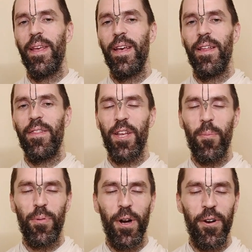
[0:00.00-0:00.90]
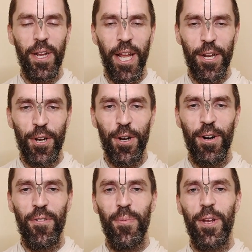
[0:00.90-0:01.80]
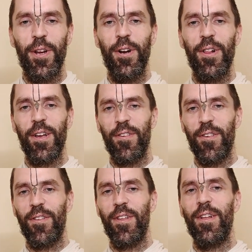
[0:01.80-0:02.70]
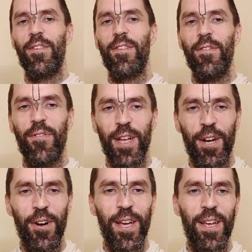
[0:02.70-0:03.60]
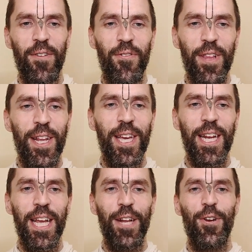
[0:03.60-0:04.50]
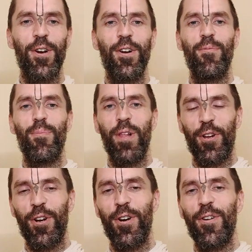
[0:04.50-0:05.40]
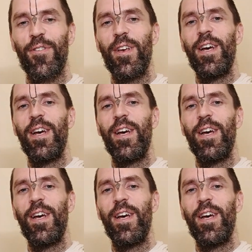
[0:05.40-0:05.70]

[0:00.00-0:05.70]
temporary nature of material existence, the flickering, fleeting nature of pleasures,